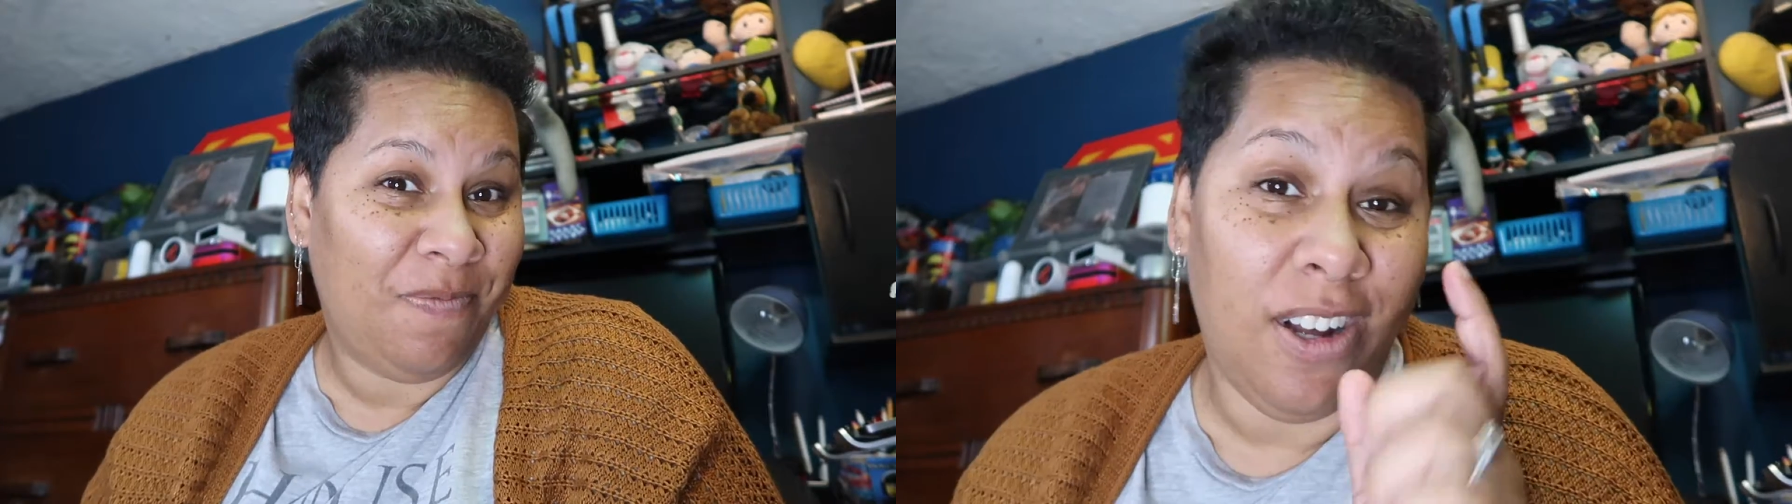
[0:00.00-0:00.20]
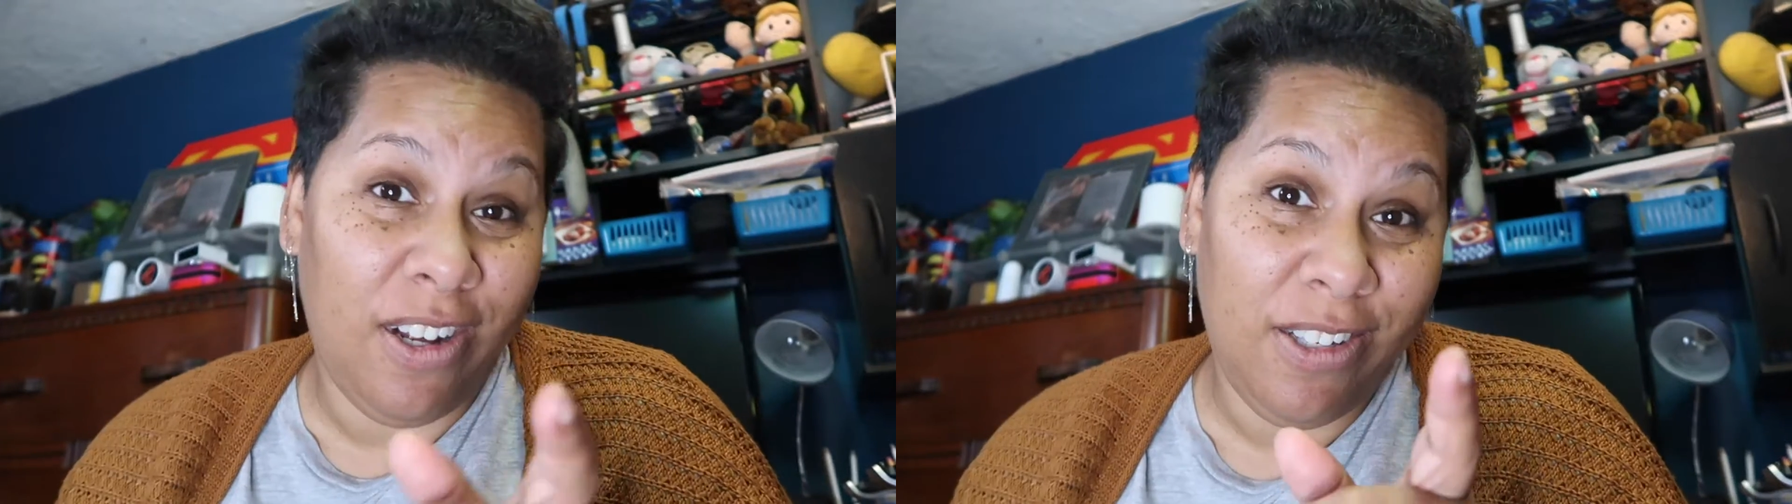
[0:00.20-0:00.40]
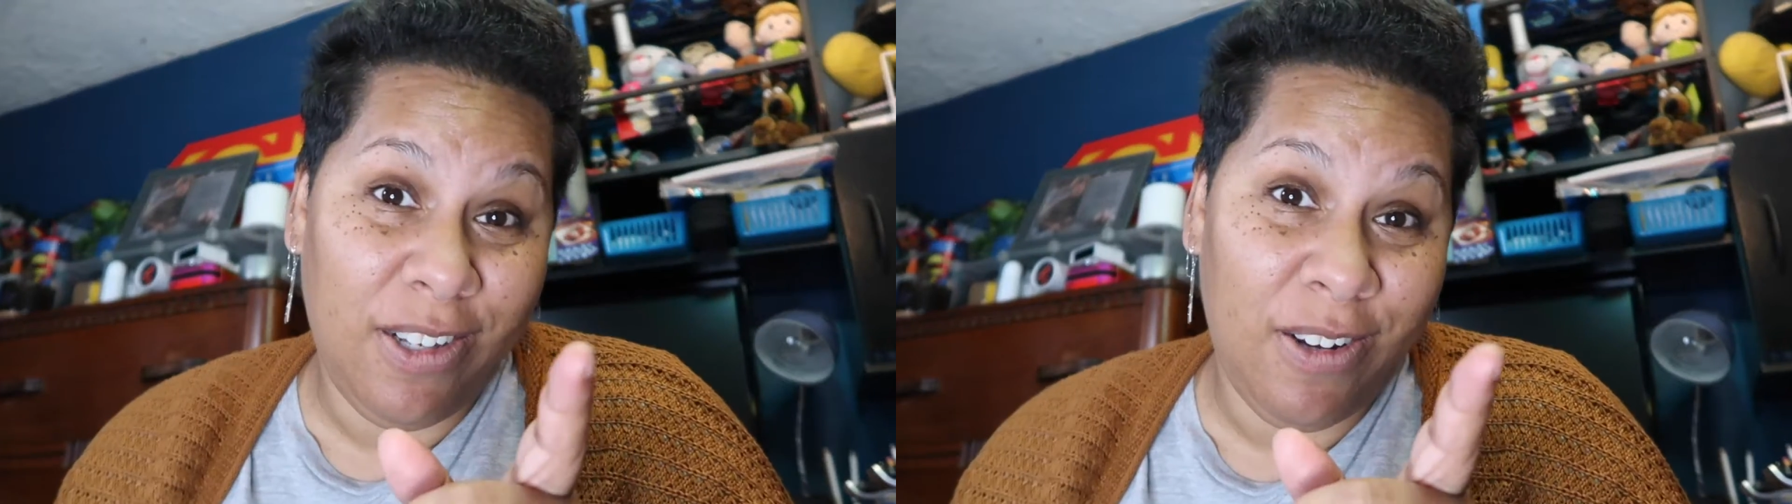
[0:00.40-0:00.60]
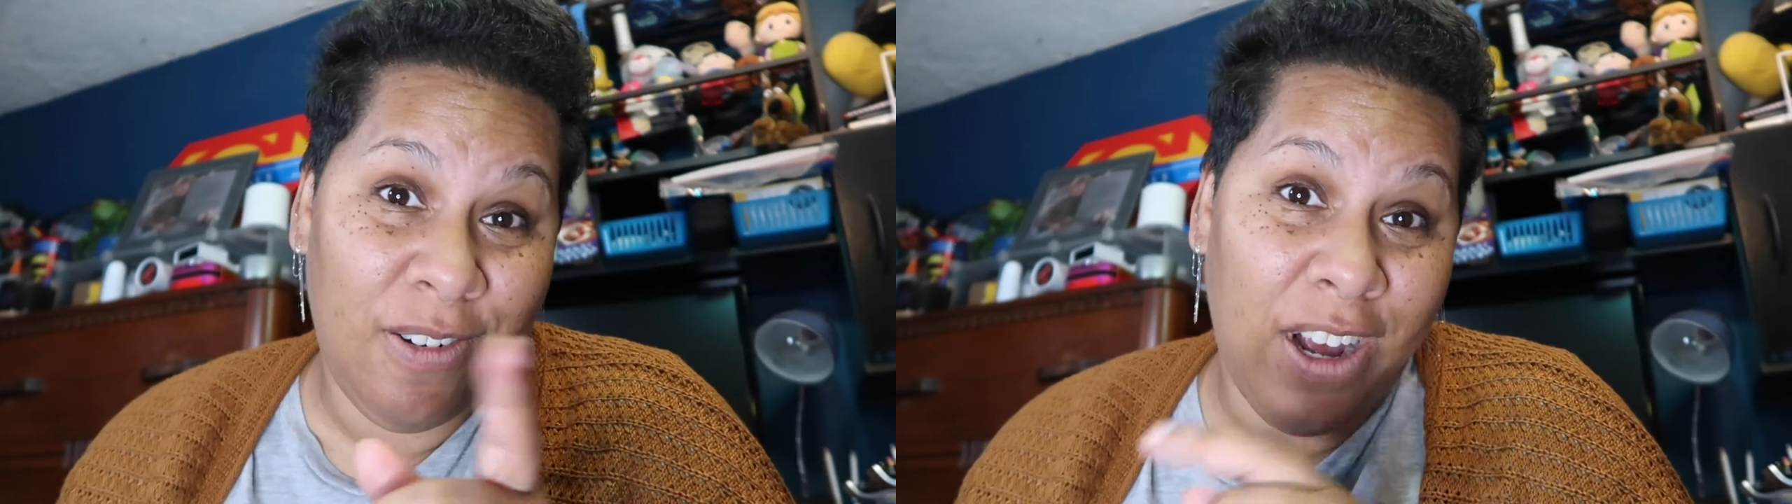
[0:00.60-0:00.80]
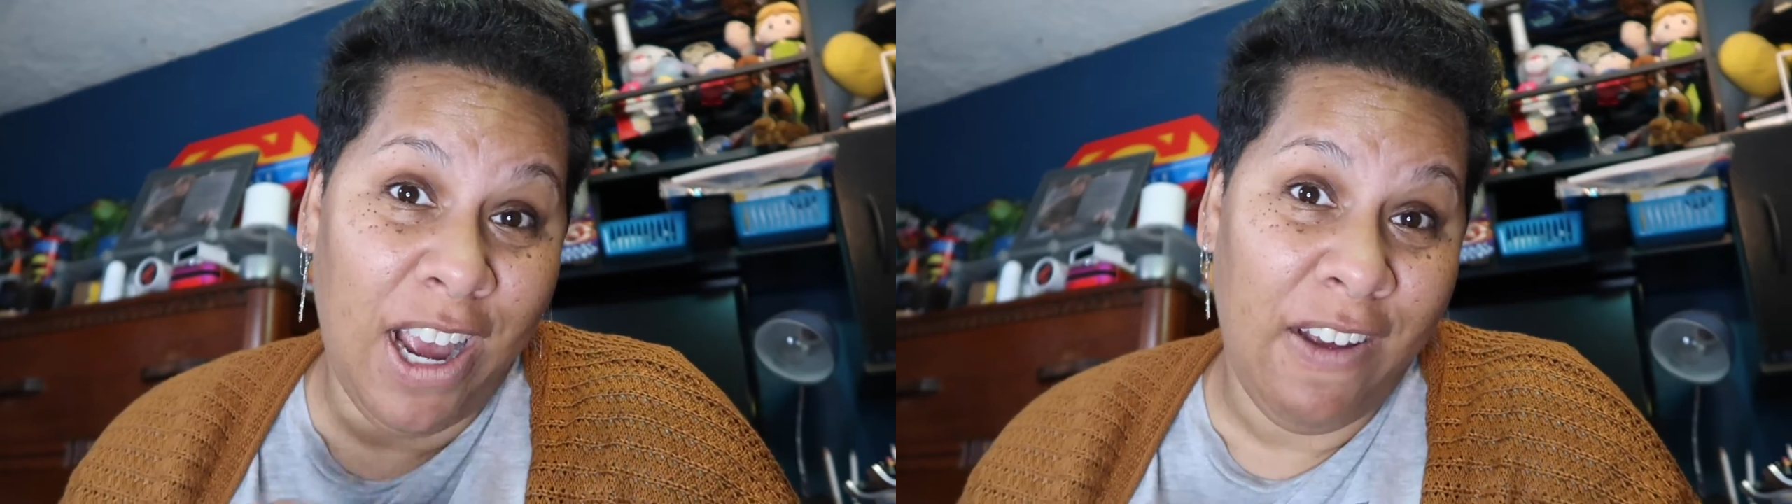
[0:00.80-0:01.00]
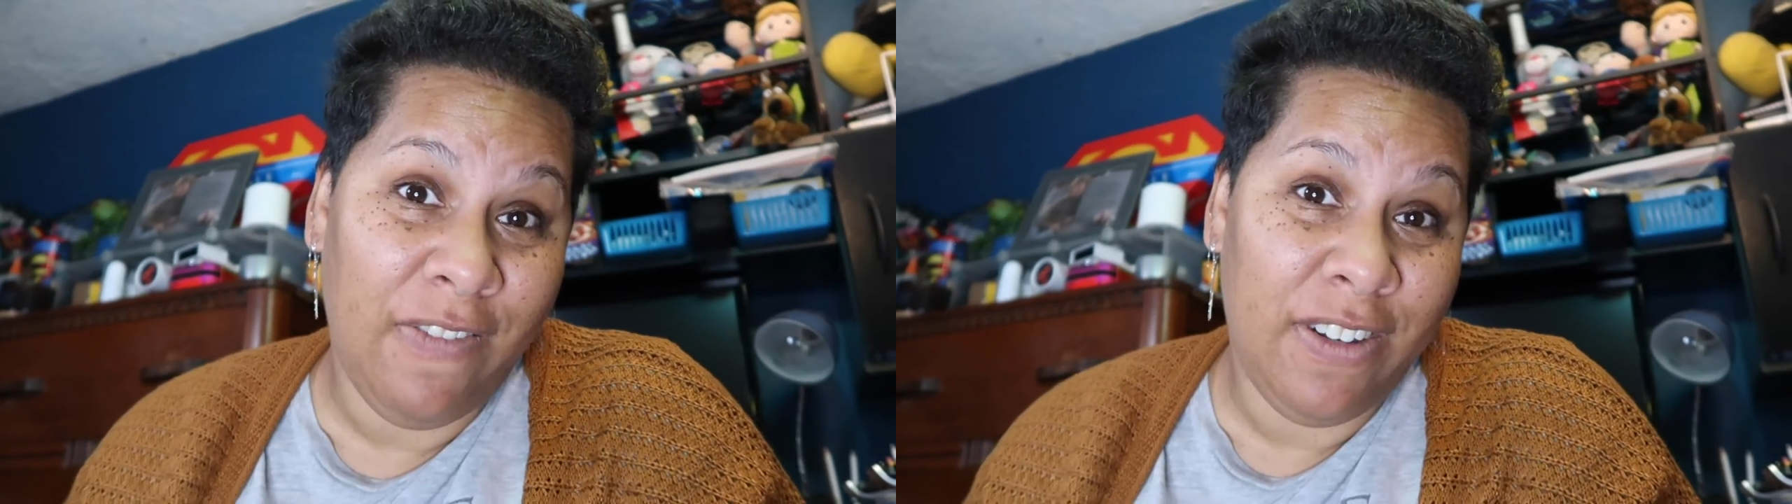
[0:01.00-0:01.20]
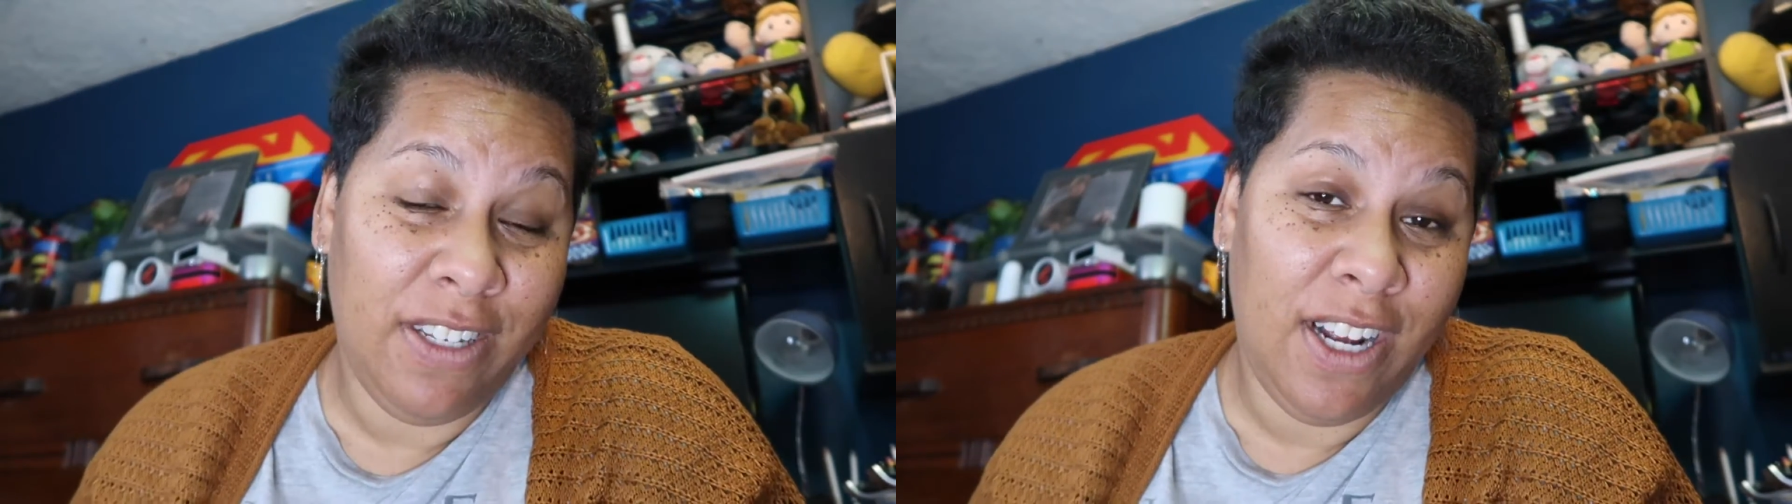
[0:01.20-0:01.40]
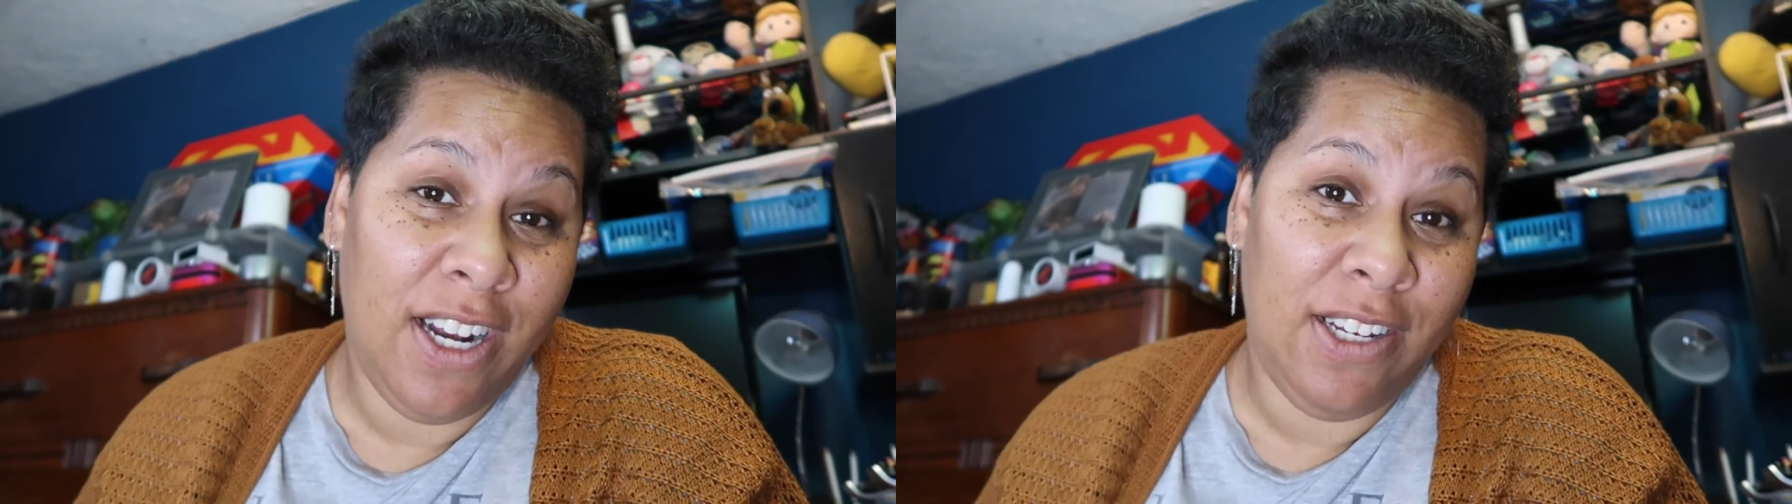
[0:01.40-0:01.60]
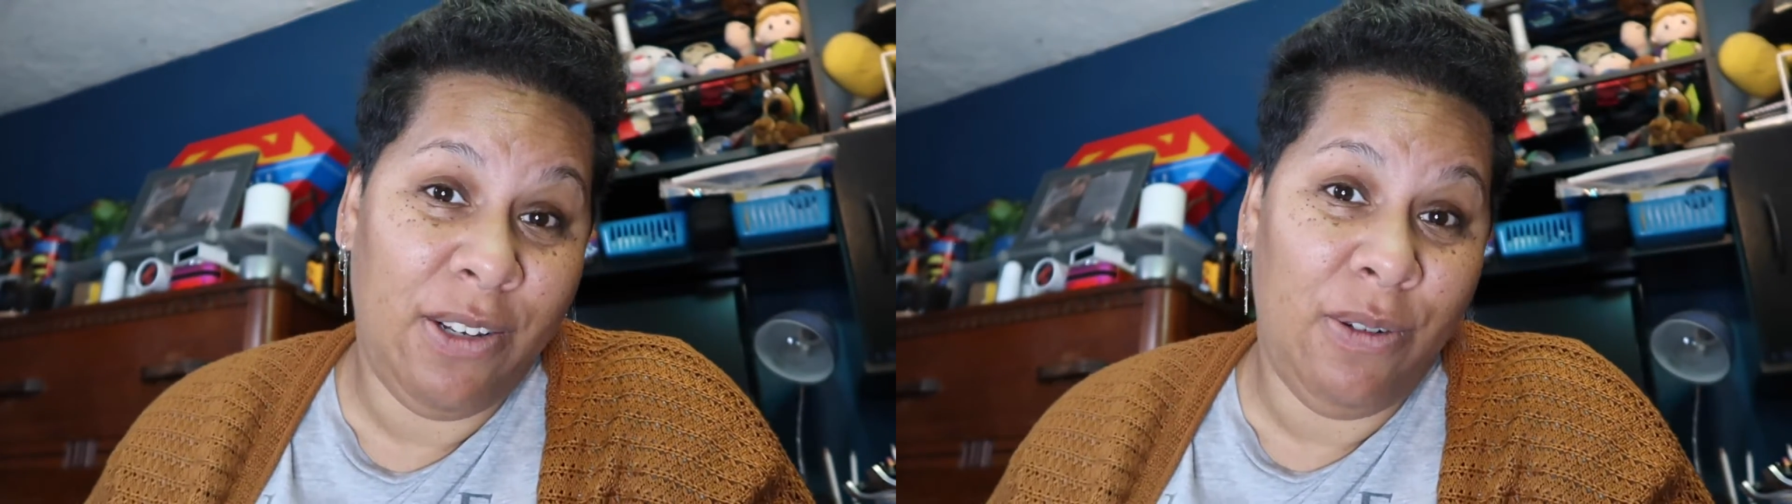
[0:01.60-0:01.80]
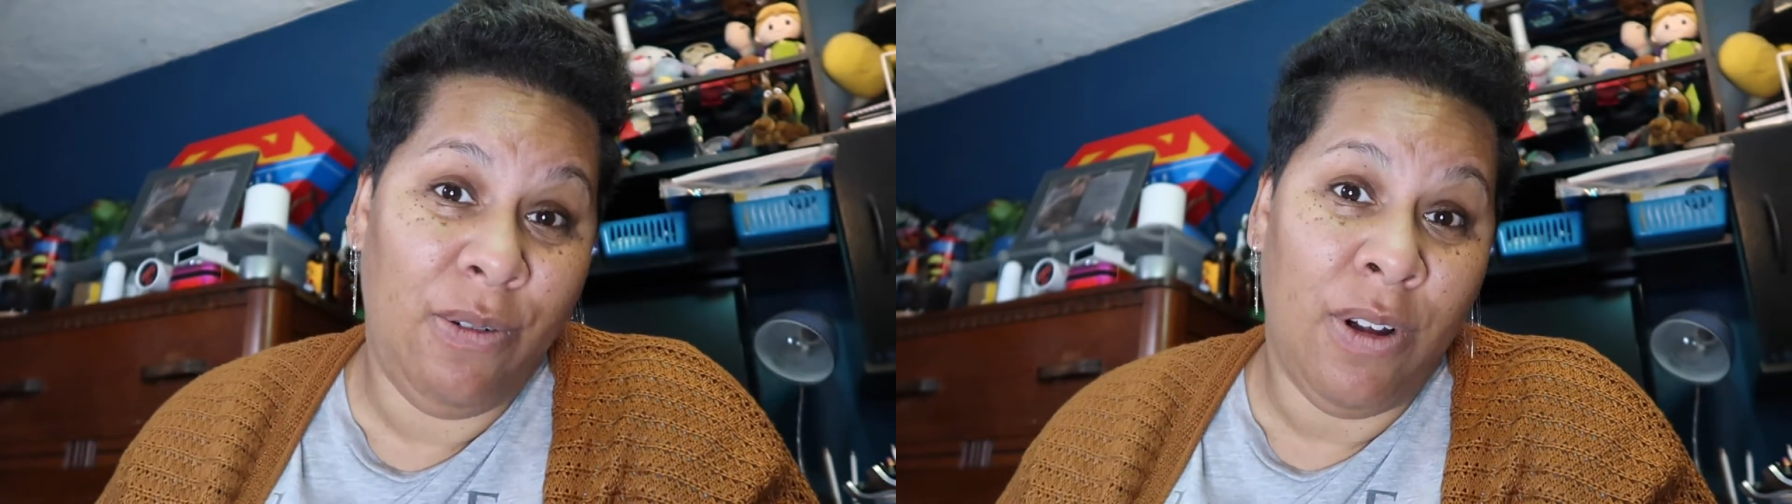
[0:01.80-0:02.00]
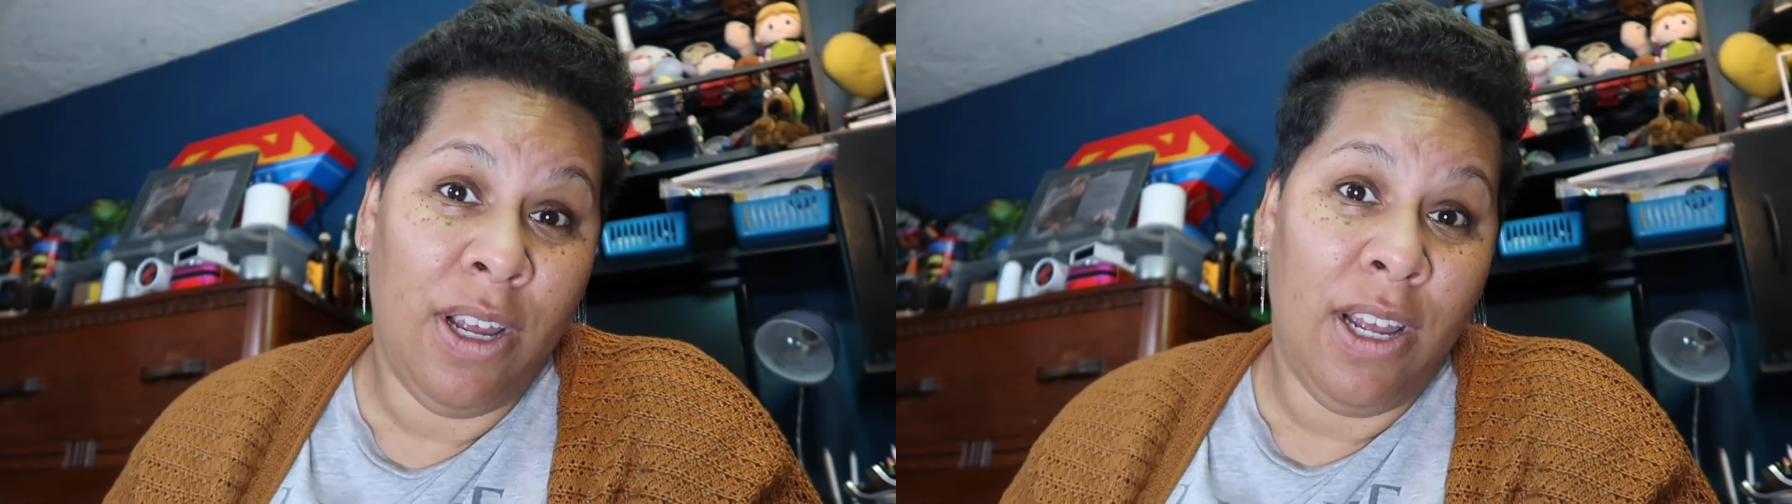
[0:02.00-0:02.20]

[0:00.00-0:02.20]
Also, I've decided to,